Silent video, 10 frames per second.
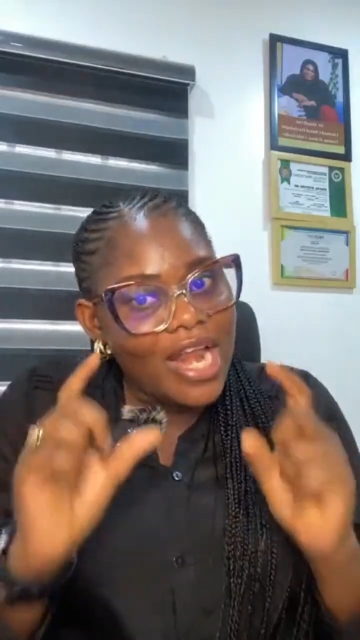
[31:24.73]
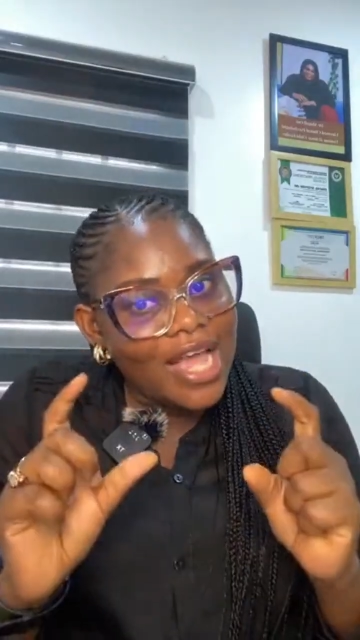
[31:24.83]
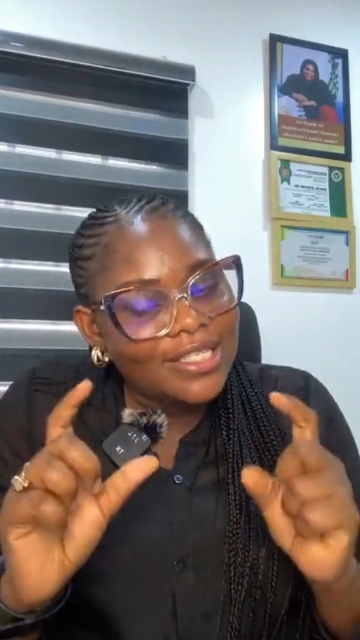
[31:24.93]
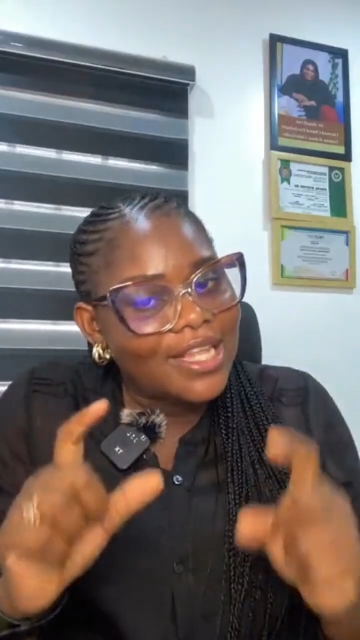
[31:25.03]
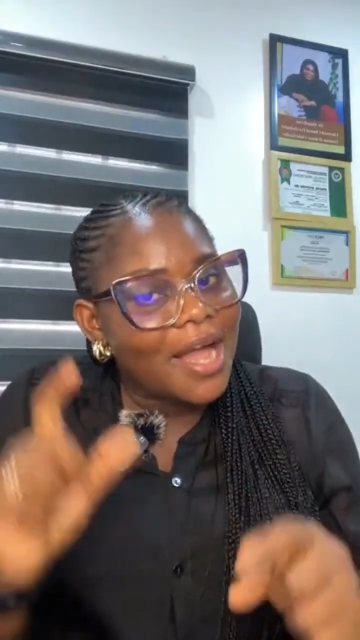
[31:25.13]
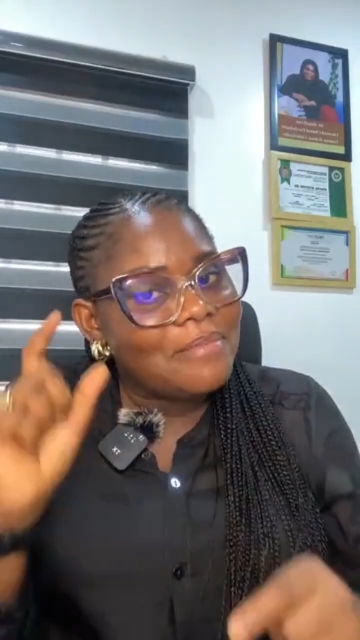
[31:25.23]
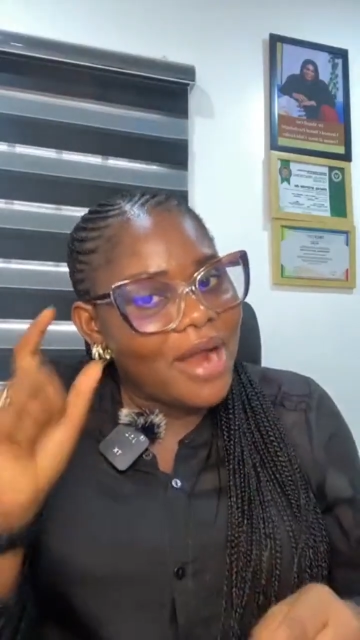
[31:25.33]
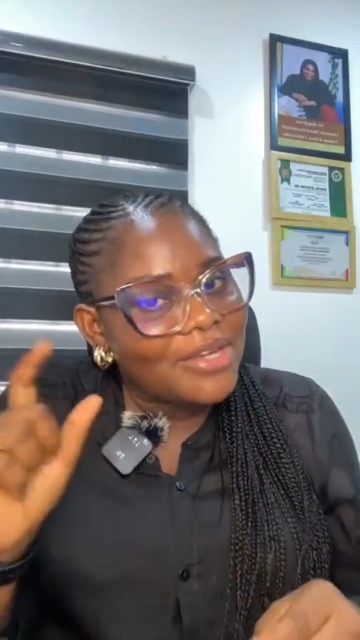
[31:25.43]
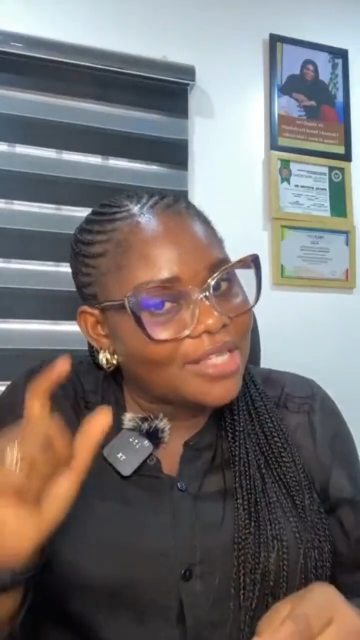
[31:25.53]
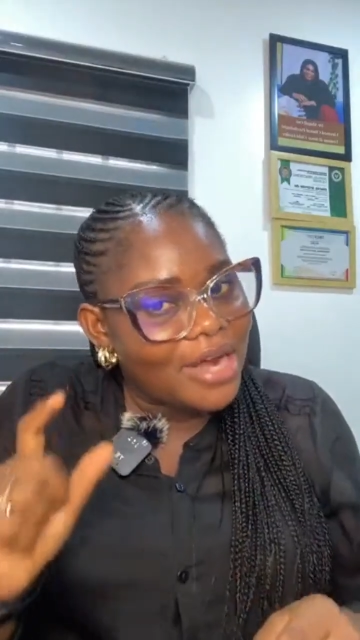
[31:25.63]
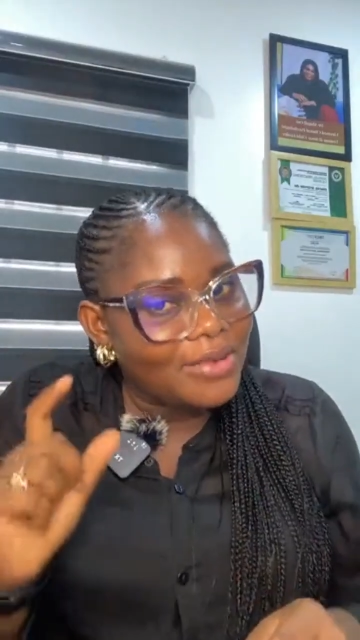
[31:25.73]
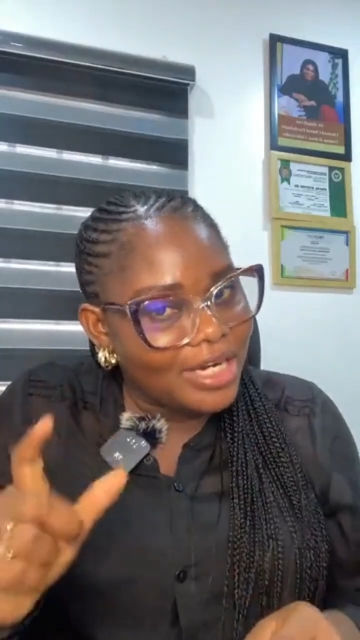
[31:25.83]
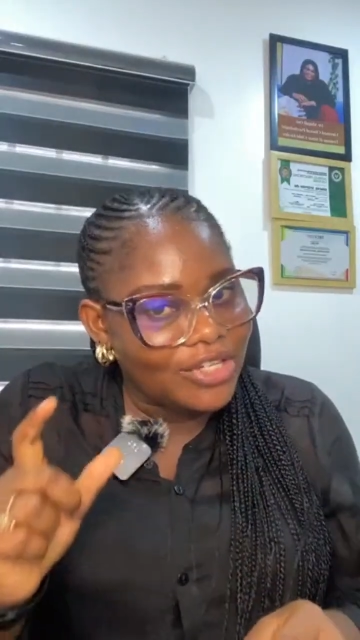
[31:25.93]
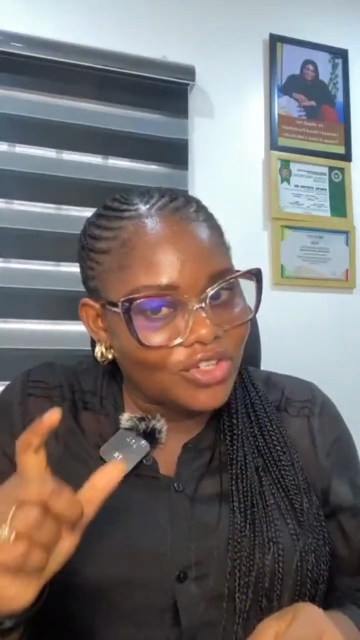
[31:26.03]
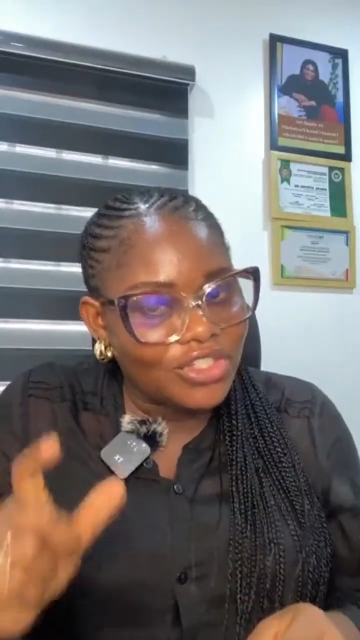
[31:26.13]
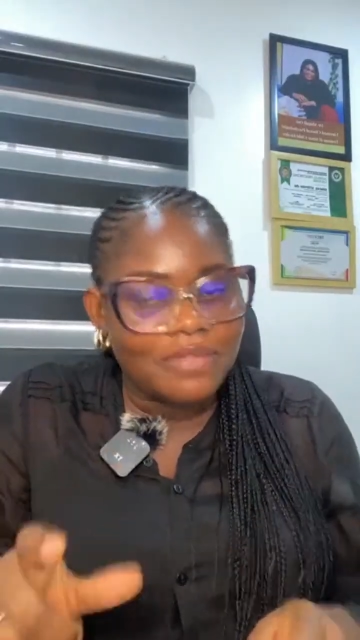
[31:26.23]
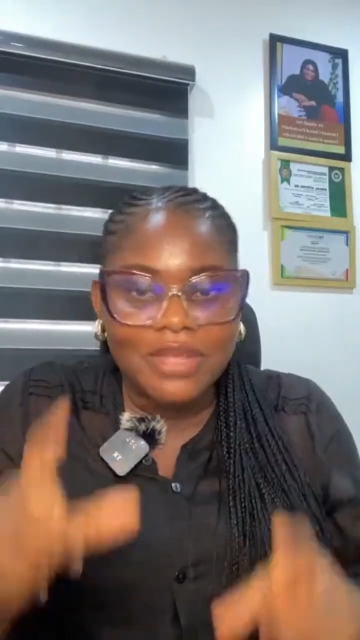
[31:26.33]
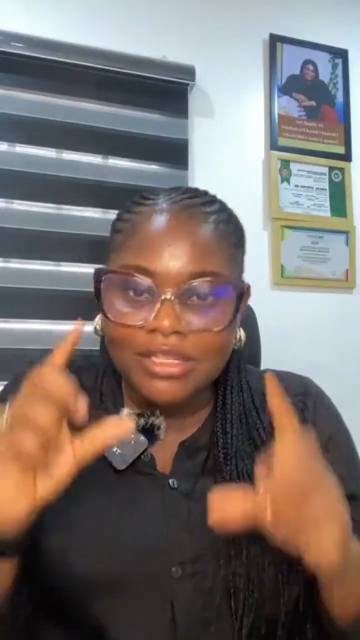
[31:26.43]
Unless they are marital relationship,